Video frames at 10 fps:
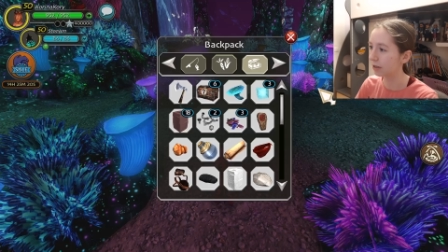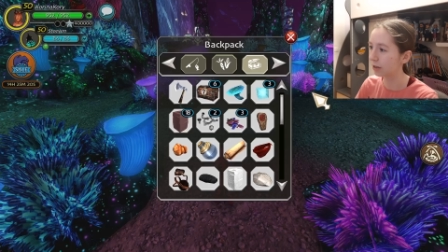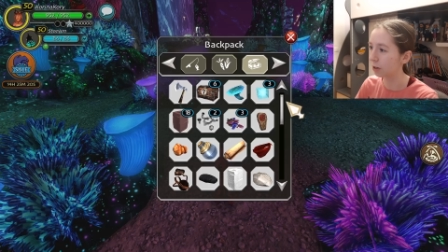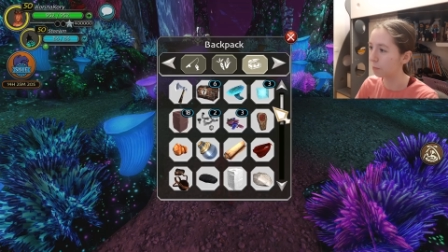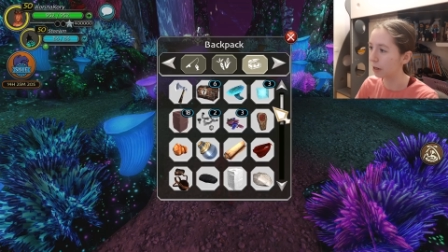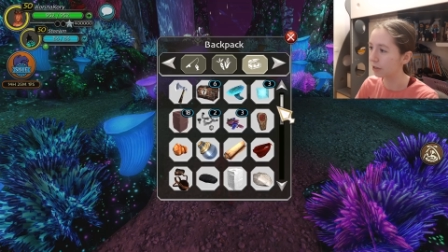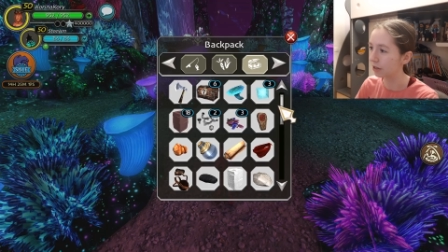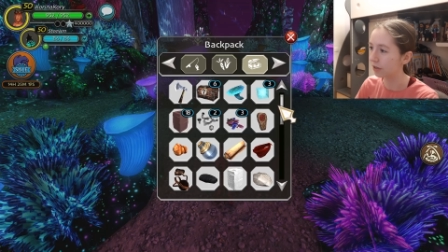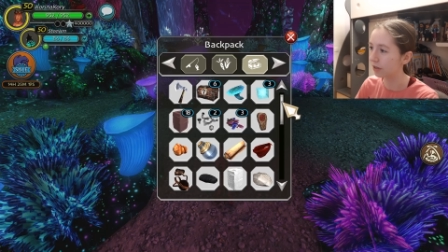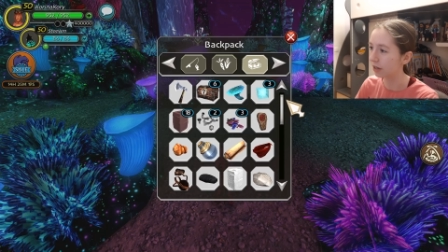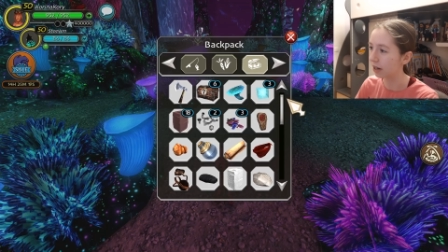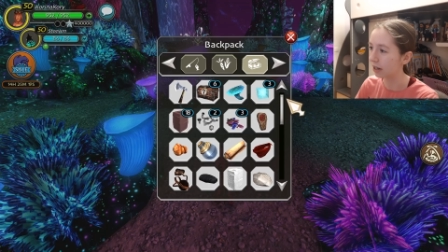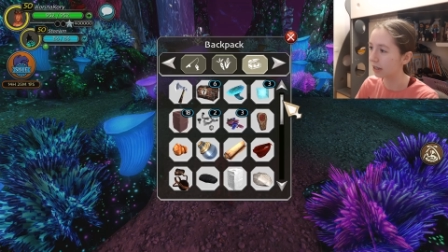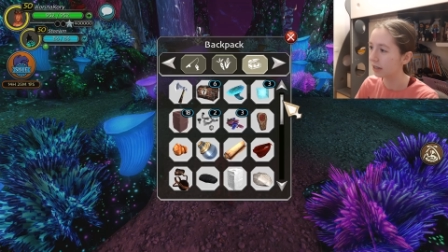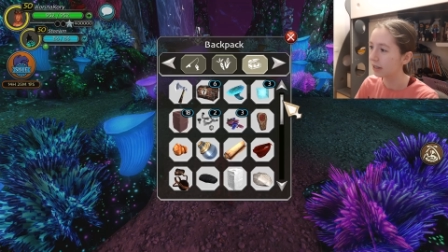so much in
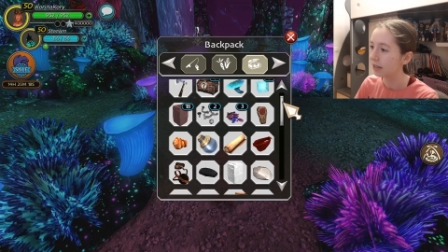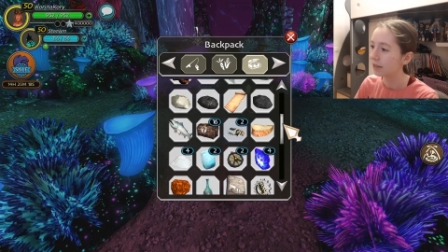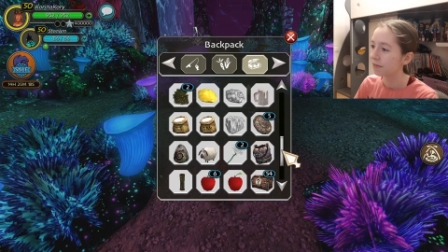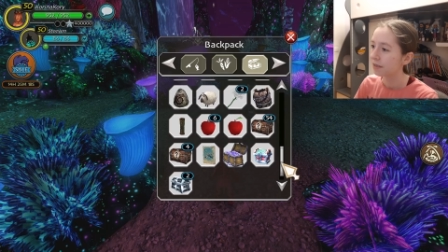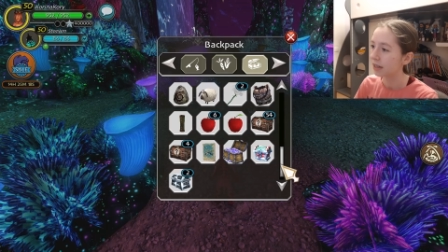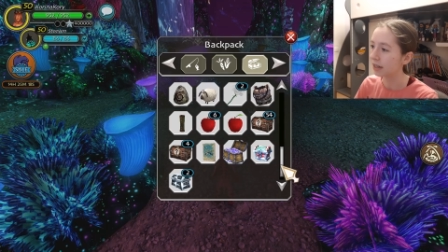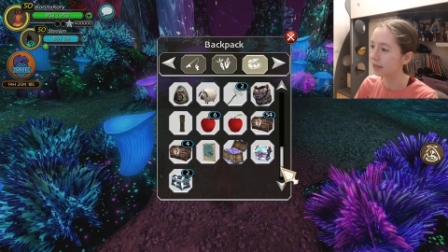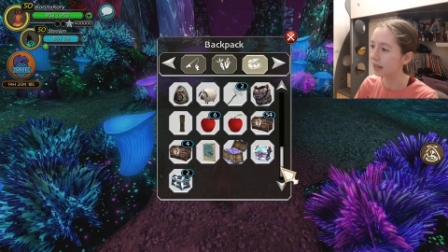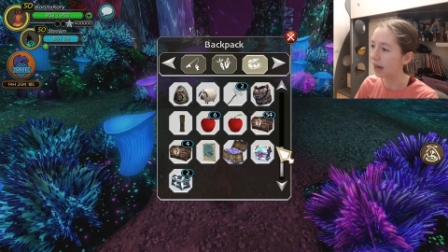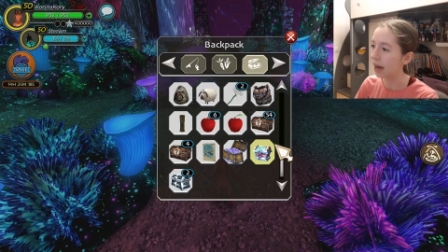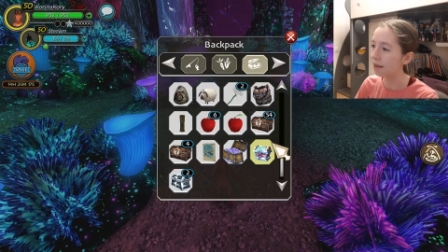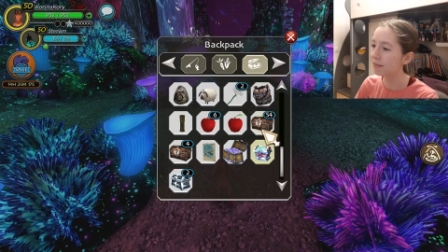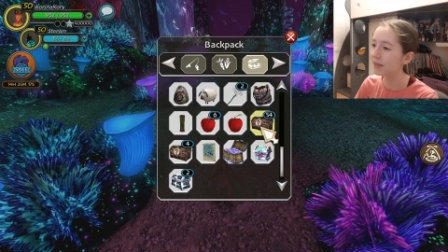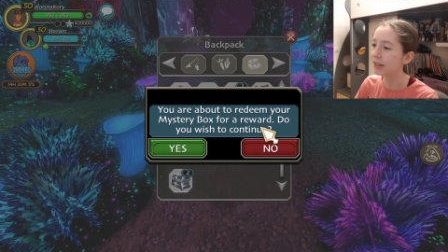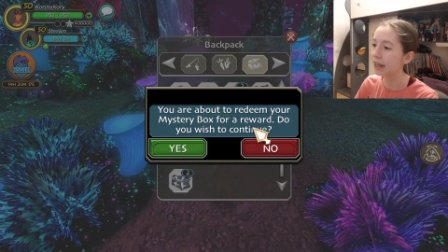stock. Cause I'm
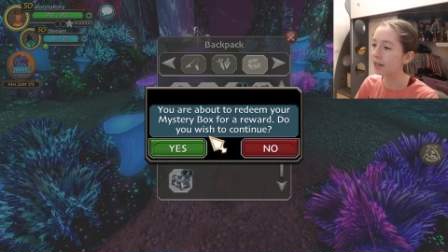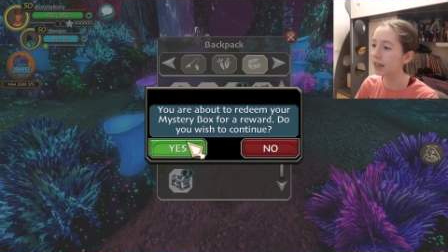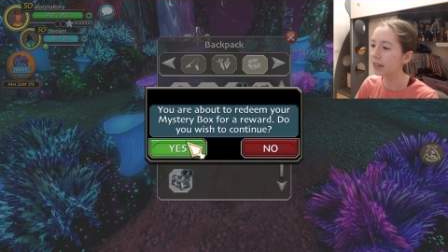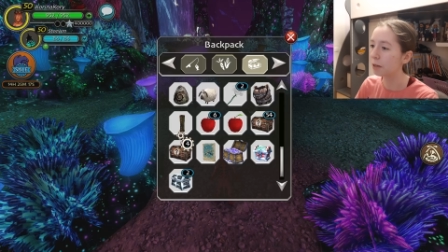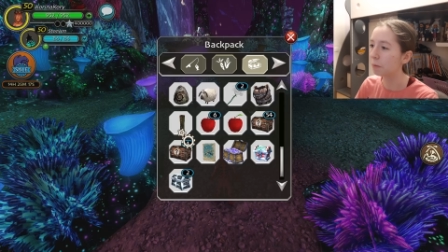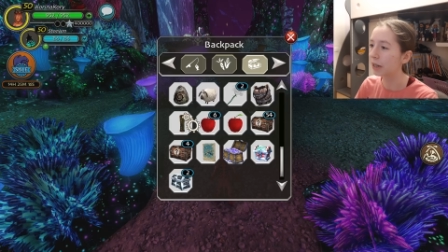scared that they